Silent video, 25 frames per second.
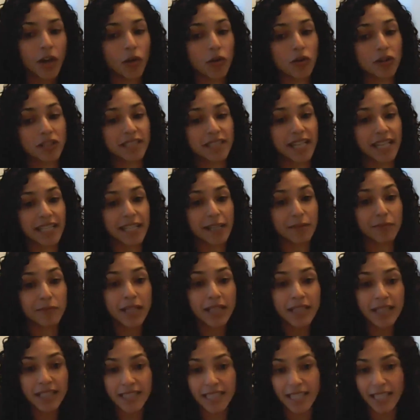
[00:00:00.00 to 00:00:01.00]
or standing
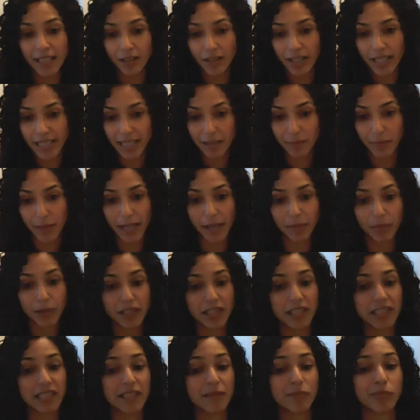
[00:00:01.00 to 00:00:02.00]
military to be able
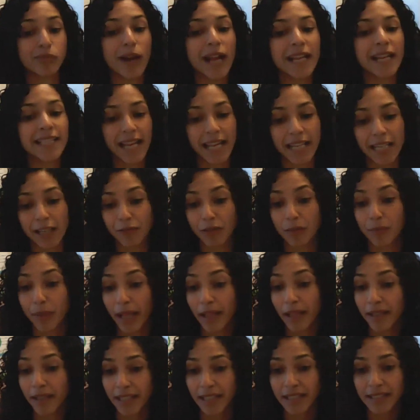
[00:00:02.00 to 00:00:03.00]
to suppress any
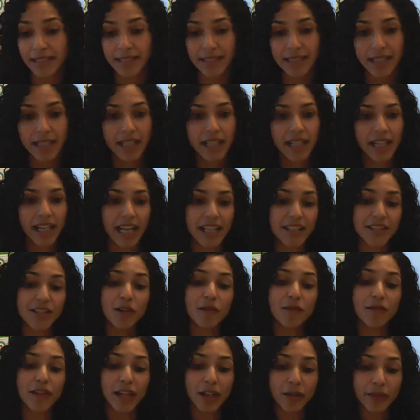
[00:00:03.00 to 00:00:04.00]
rebellions. And
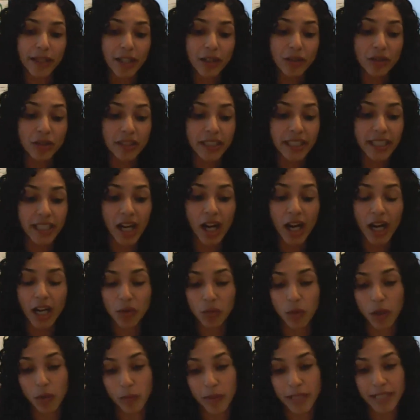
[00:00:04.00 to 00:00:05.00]
so very early
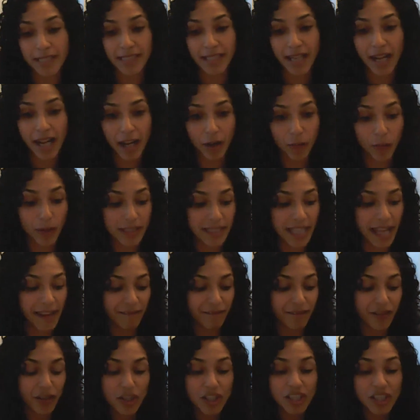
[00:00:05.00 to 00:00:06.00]
on, what we saw was that
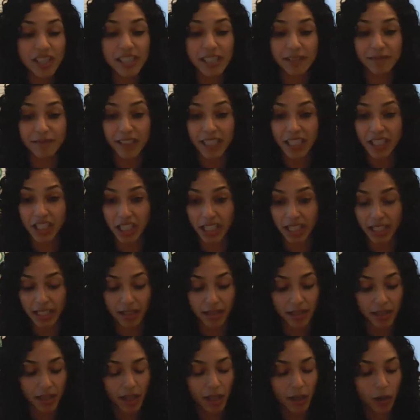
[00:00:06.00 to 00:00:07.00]
first
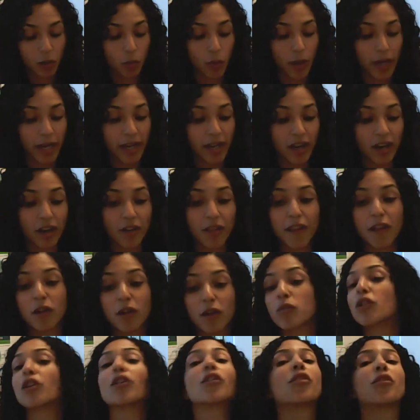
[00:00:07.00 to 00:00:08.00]
division where there
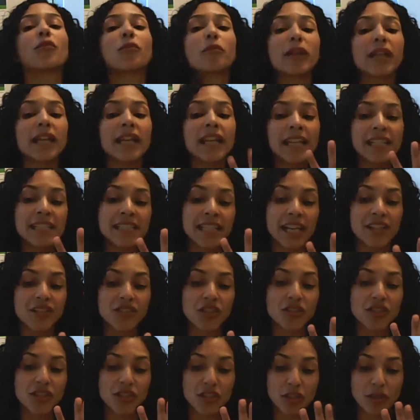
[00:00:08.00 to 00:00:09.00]
were 3
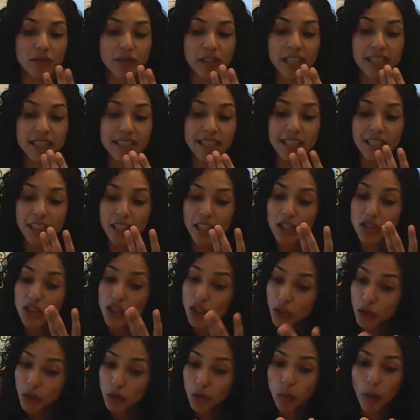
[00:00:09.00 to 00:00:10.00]
indentured servants,
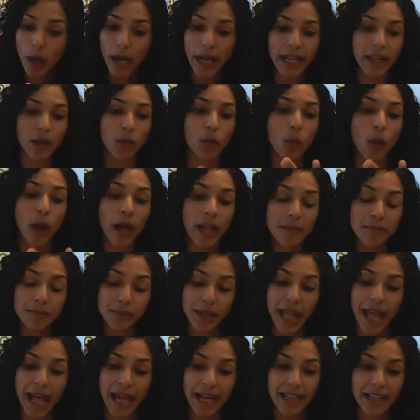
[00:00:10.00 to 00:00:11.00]
2 white, 1
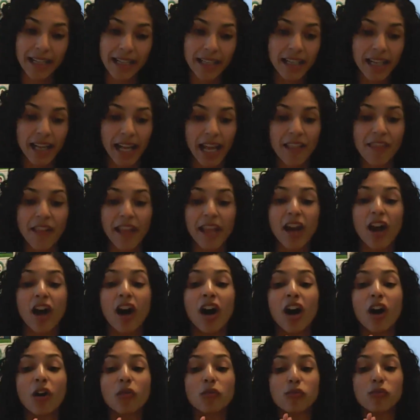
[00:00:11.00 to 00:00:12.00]
black, and they
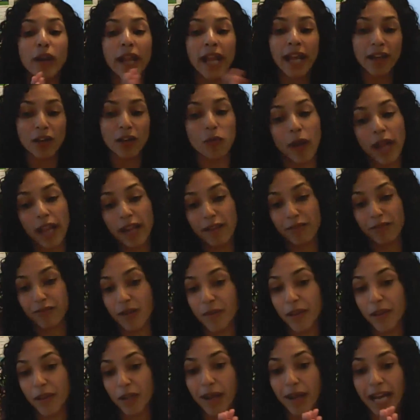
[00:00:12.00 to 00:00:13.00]
all ran away from
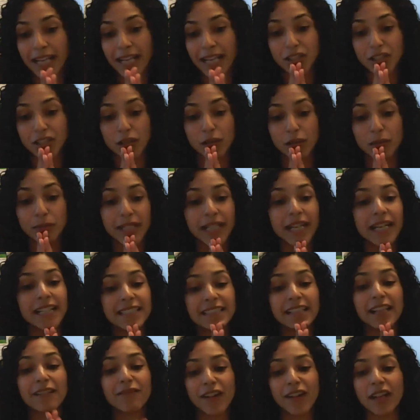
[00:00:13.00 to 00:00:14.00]
their master because
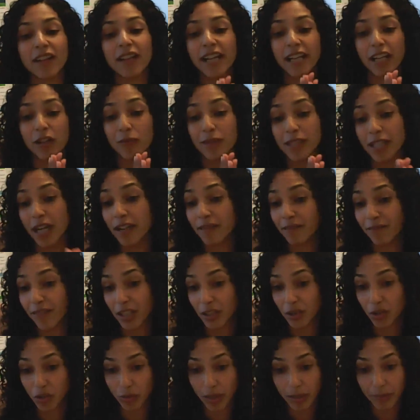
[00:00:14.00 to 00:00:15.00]
they felt like it was
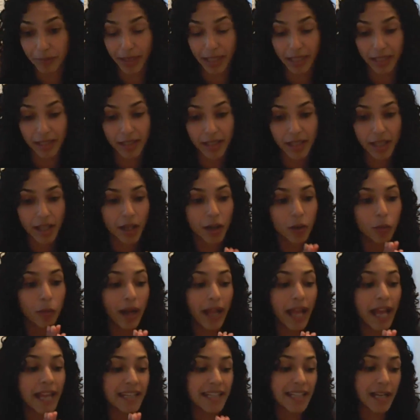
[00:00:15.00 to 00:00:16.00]
unfair treatment.
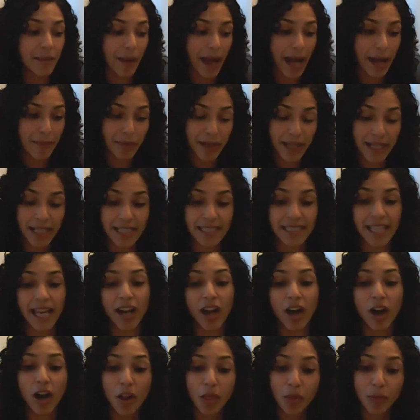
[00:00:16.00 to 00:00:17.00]
What ended up happening is
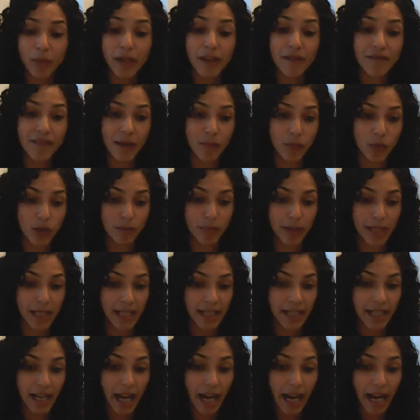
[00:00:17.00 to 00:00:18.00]
that all 3 of them were
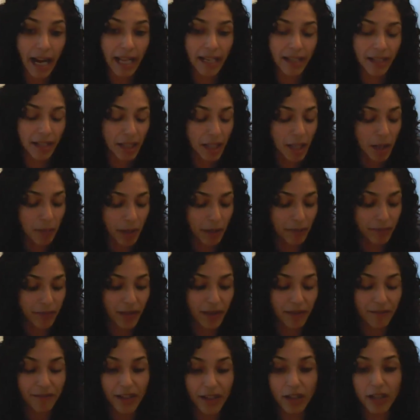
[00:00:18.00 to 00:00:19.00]
being caught, but for
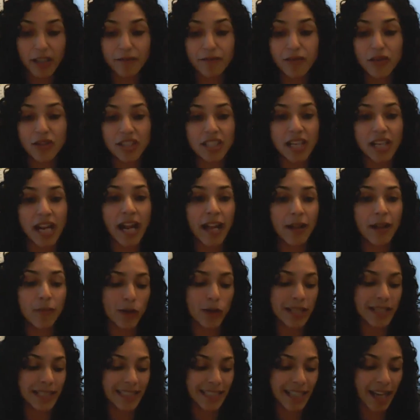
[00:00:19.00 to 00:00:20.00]
the very first time,
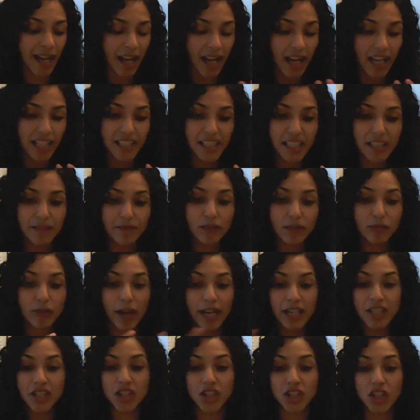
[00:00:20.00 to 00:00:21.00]
we saw a
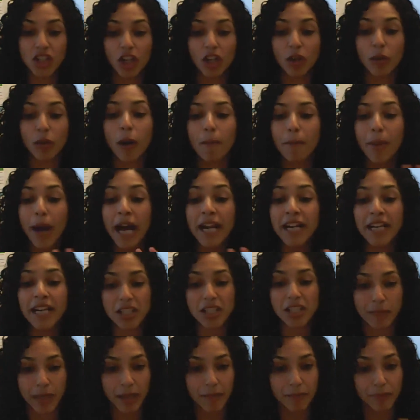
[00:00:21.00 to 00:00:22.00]
differential
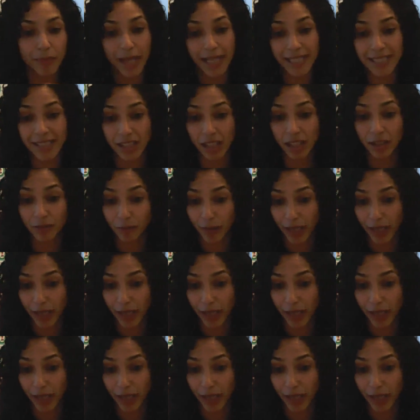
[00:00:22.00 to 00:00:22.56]
punishment based on